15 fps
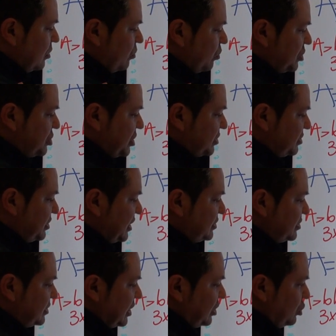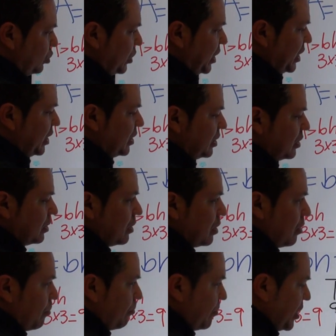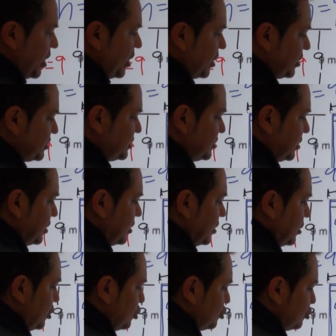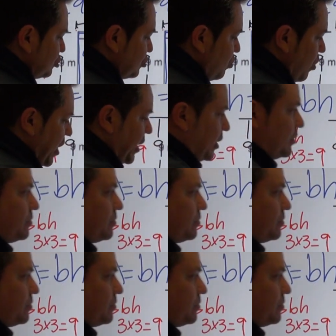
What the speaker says: which is 63 meters squared.